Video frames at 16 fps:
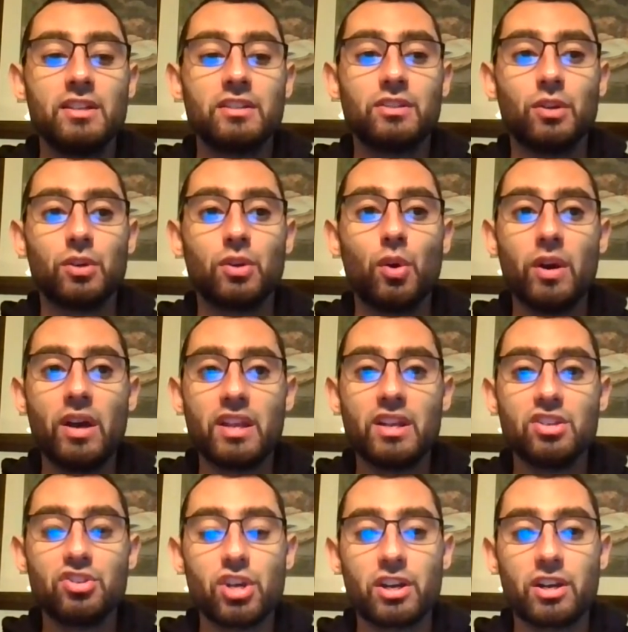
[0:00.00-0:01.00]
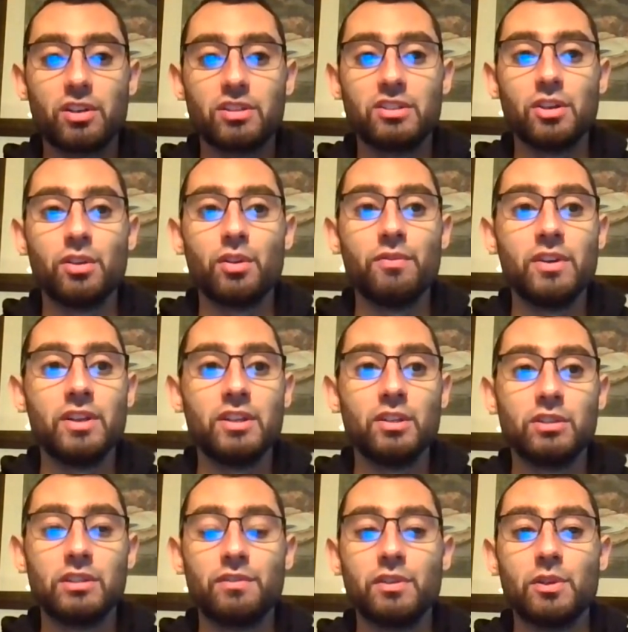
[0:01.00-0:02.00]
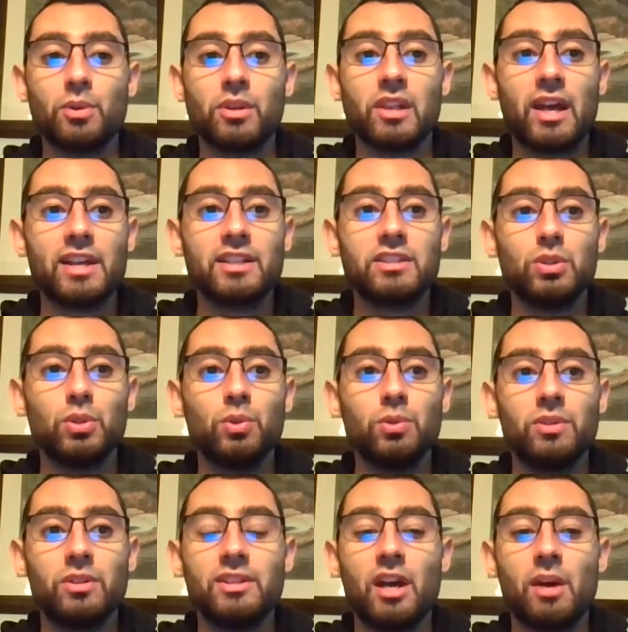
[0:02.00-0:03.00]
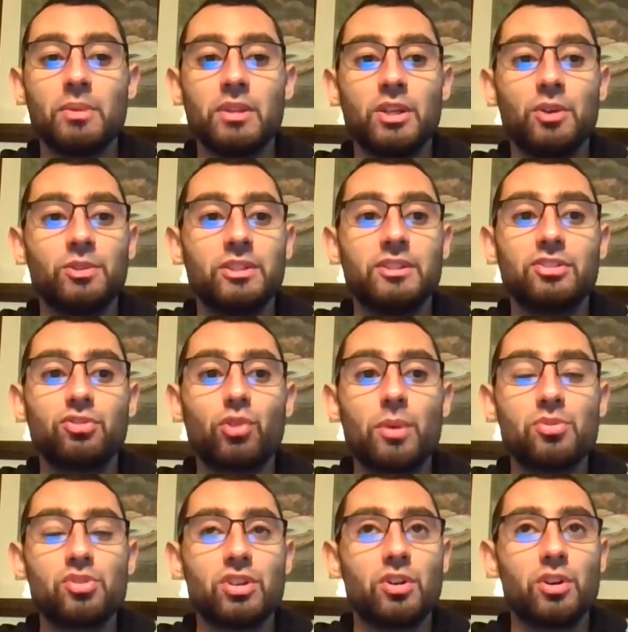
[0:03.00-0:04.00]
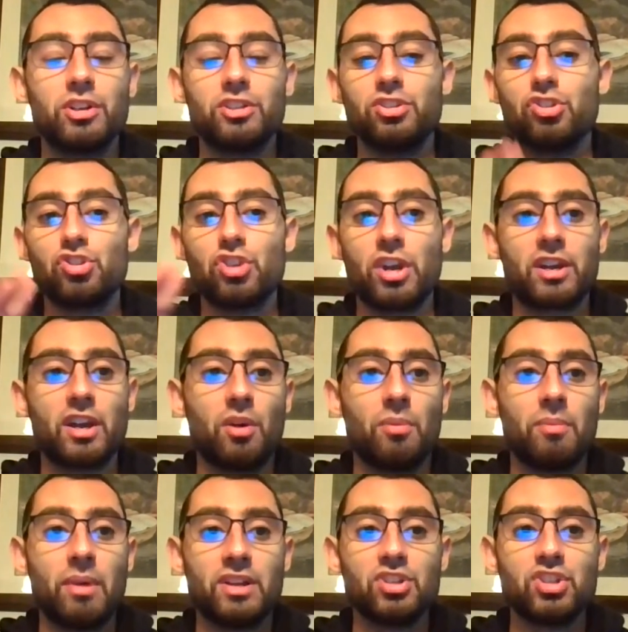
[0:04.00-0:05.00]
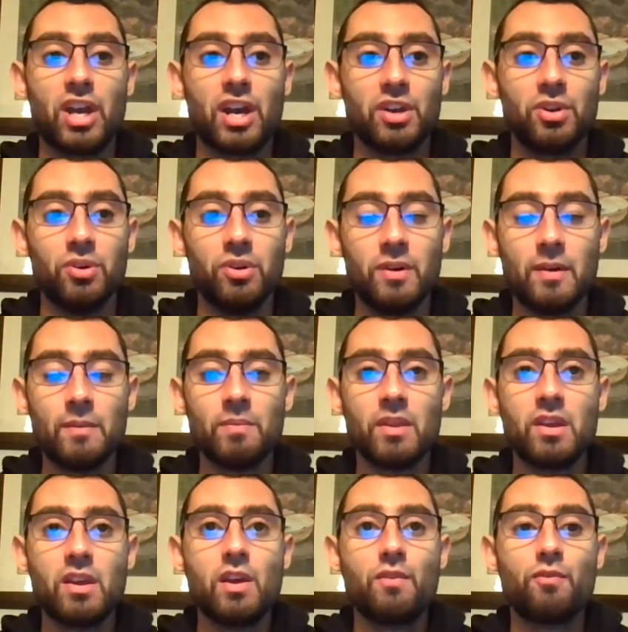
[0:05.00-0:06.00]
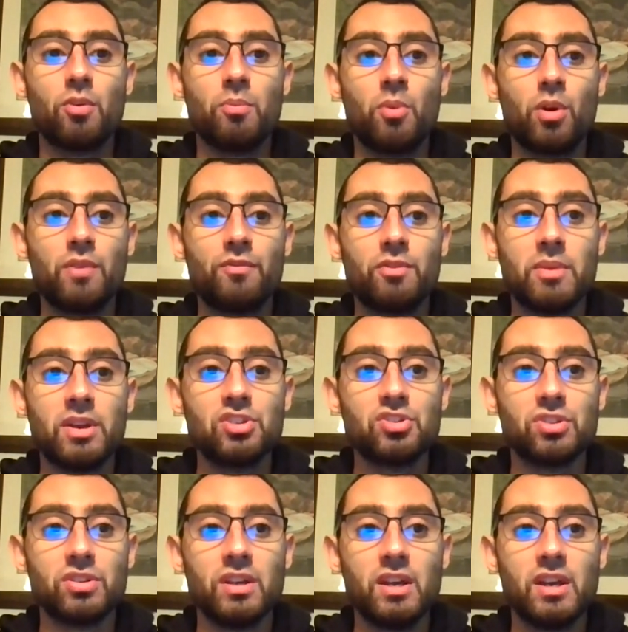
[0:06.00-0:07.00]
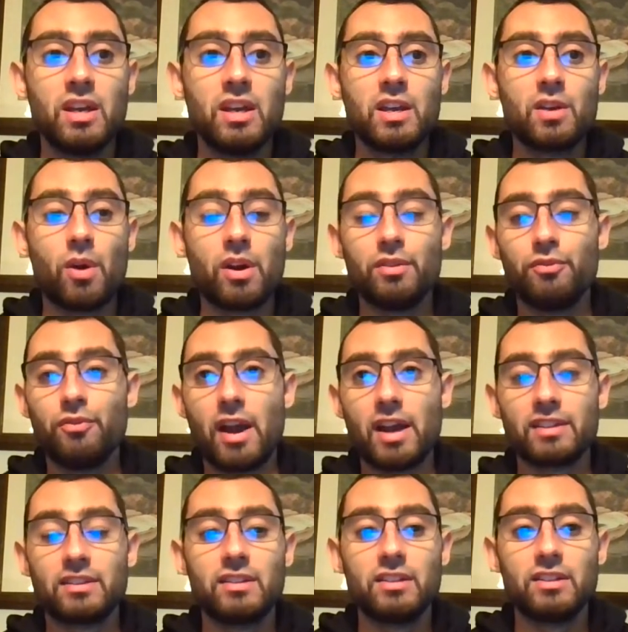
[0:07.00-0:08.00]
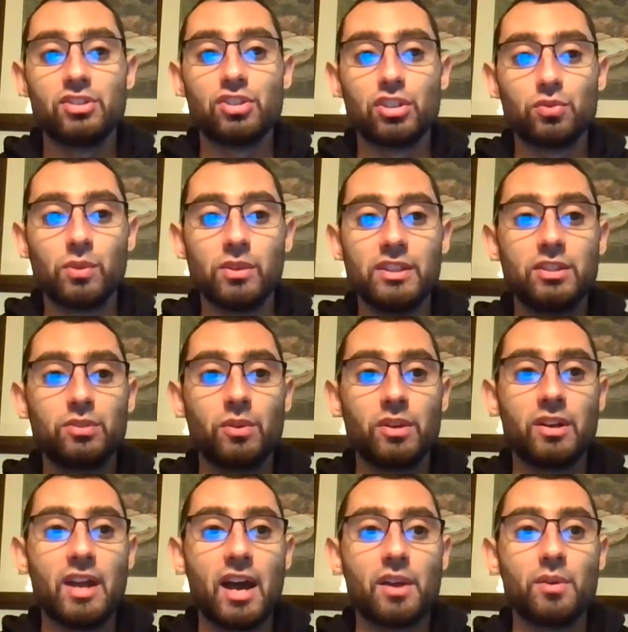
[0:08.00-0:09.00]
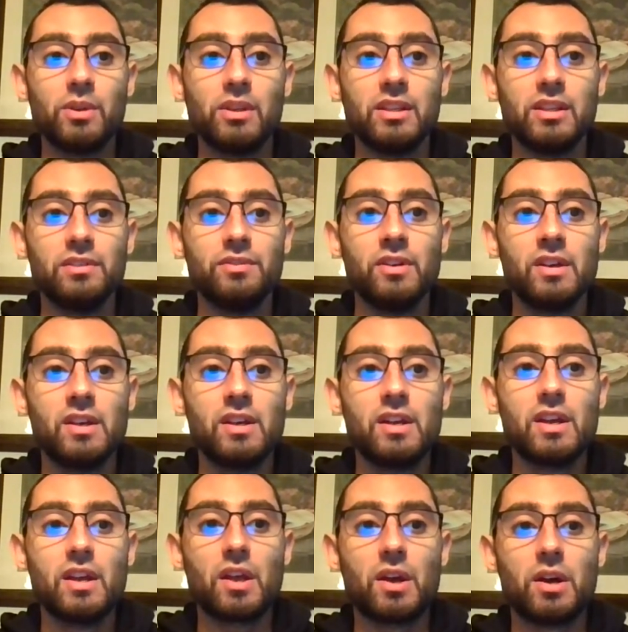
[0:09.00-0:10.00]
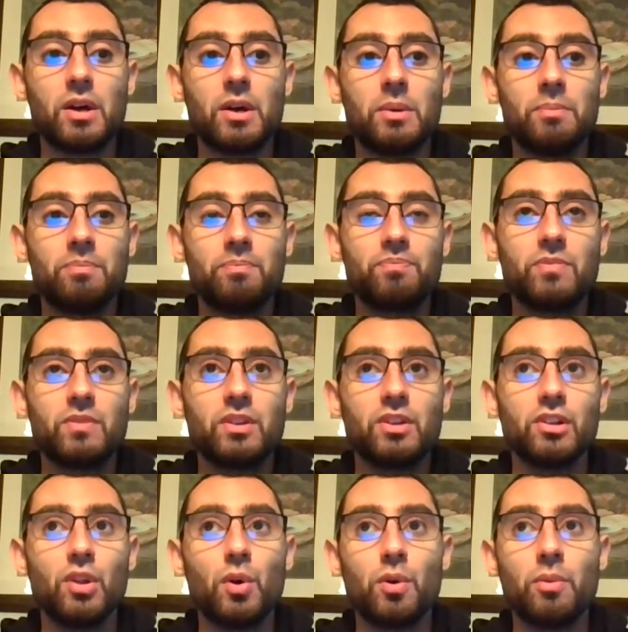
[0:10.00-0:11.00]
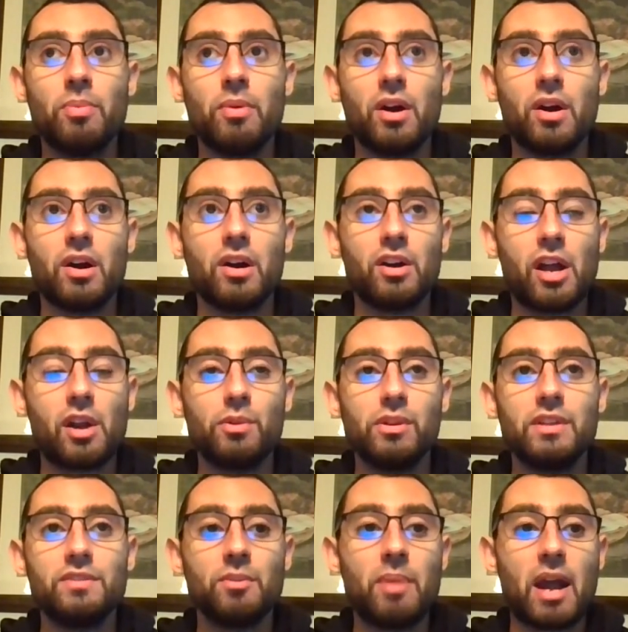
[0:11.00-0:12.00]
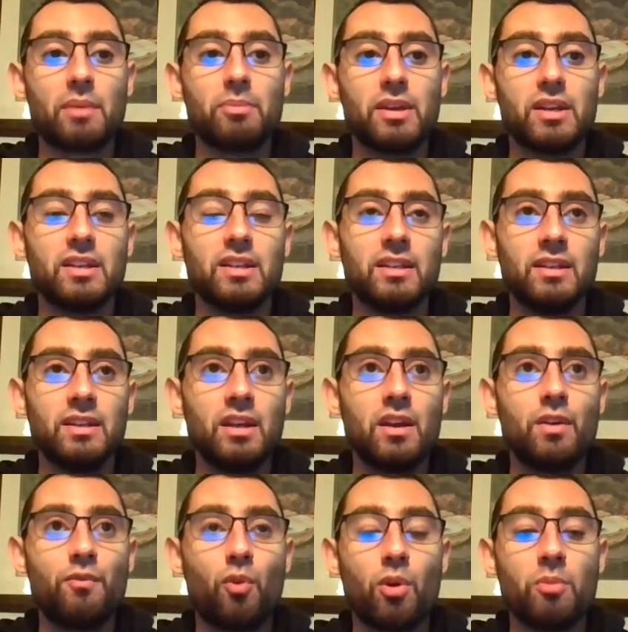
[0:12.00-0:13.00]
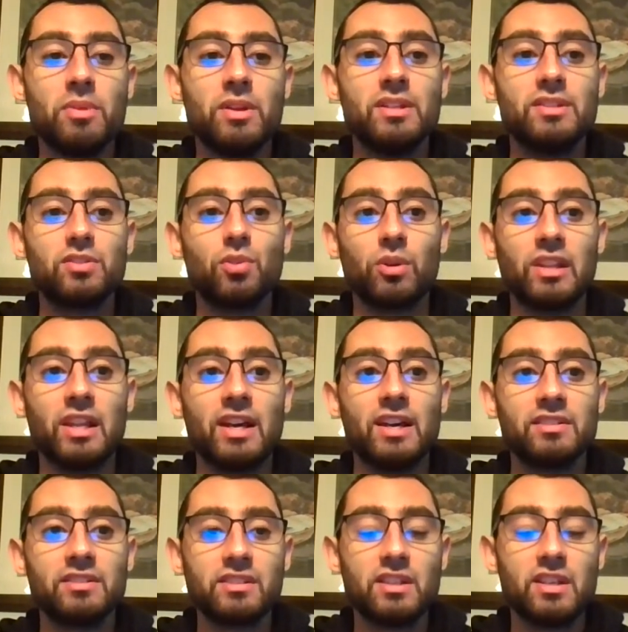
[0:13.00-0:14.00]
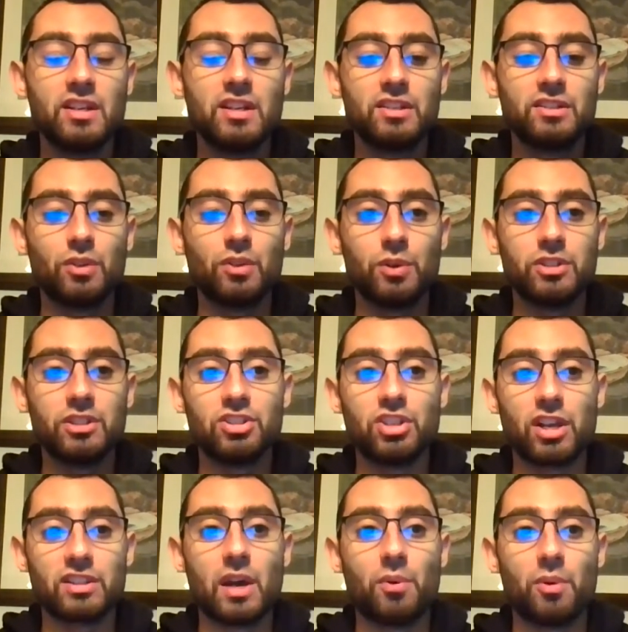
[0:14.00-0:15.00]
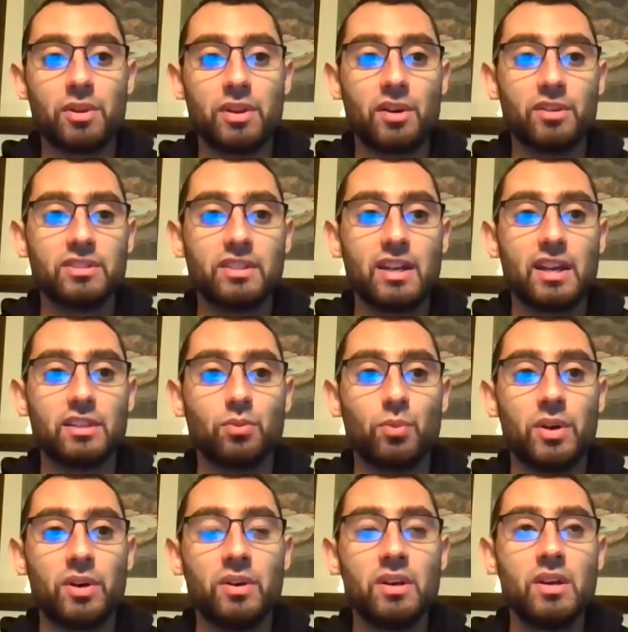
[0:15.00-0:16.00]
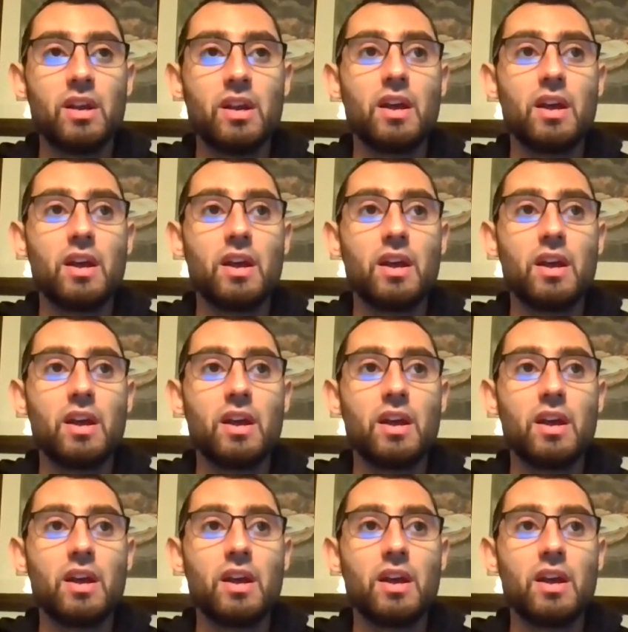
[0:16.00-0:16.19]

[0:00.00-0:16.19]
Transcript: So go ahead and check out the other videos if you would like to. They're down below in the description or you can just check out my channel for more information. But in fact, just released one on how to relieve um, your lower, uh, how to relieve your back pain in four minutes or less. So you can check that one out as well.